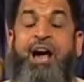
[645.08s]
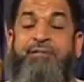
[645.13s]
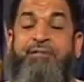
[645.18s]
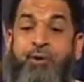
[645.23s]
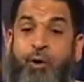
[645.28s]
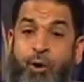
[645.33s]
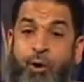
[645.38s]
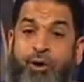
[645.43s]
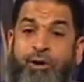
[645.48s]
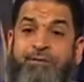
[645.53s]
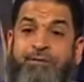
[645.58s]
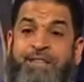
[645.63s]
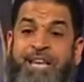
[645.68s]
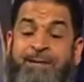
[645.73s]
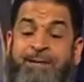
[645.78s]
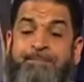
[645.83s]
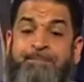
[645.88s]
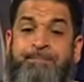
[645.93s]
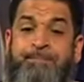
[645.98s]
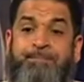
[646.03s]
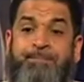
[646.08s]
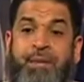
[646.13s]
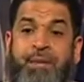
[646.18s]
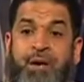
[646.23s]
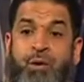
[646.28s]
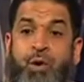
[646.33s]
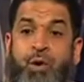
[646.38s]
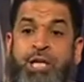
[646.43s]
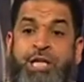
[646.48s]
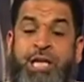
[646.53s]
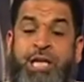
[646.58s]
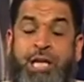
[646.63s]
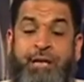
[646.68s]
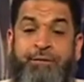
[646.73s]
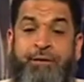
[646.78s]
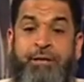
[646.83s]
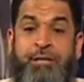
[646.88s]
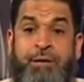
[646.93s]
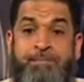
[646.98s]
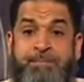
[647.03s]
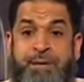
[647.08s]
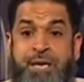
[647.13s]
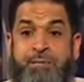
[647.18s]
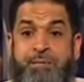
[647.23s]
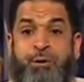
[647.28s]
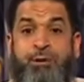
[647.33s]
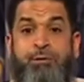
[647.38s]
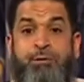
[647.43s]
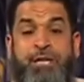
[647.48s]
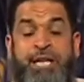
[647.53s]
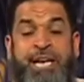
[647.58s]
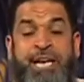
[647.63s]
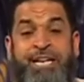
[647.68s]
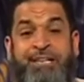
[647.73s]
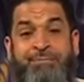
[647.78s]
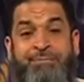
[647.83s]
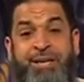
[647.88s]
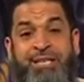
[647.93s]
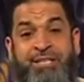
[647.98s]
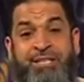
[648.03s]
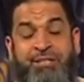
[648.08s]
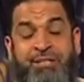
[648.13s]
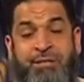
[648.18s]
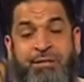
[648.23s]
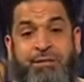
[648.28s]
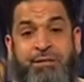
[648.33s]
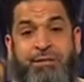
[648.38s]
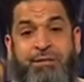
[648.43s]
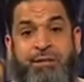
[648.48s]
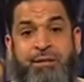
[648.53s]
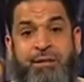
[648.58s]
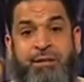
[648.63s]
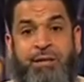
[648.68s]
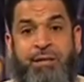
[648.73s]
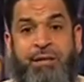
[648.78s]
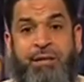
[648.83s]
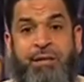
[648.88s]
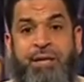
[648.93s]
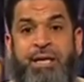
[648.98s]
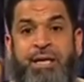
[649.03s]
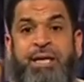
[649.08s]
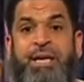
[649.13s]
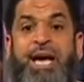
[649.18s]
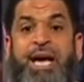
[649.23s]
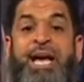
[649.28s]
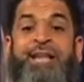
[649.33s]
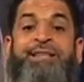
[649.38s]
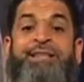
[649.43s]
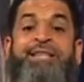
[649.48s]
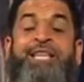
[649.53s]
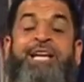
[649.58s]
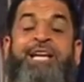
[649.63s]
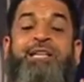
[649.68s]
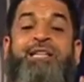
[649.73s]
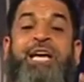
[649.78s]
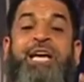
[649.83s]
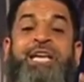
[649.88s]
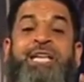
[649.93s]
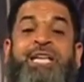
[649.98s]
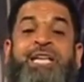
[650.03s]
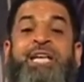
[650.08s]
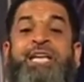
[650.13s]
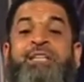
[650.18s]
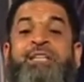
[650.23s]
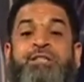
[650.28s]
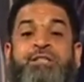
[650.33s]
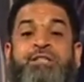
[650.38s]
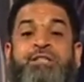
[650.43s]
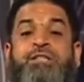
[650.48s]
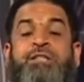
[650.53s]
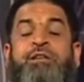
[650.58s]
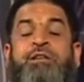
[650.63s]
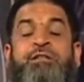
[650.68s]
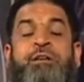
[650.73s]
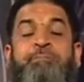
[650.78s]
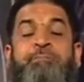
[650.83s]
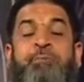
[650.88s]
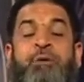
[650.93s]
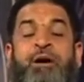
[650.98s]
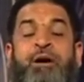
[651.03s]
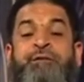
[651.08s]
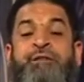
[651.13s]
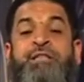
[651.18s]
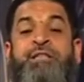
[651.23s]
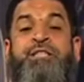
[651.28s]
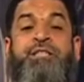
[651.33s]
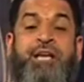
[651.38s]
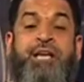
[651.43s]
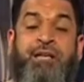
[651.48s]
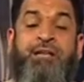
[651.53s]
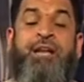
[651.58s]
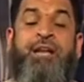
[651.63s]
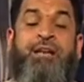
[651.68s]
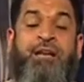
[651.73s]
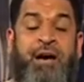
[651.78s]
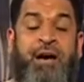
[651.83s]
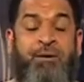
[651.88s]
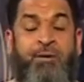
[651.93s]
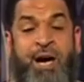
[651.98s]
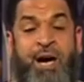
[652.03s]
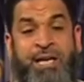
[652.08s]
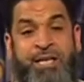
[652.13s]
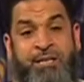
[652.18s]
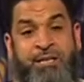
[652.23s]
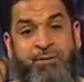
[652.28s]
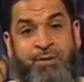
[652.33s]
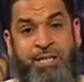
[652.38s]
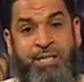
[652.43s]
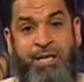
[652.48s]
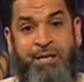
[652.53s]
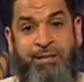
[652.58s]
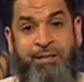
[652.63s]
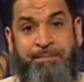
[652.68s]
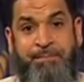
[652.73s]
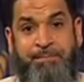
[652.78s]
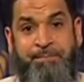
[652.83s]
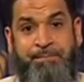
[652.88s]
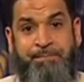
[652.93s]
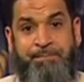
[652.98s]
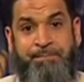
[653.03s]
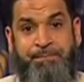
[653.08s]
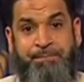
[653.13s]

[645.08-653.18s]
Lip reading: And all of them will deliver the people to the next messenger until they reach the Prophet sallallahu alayhi wasallam.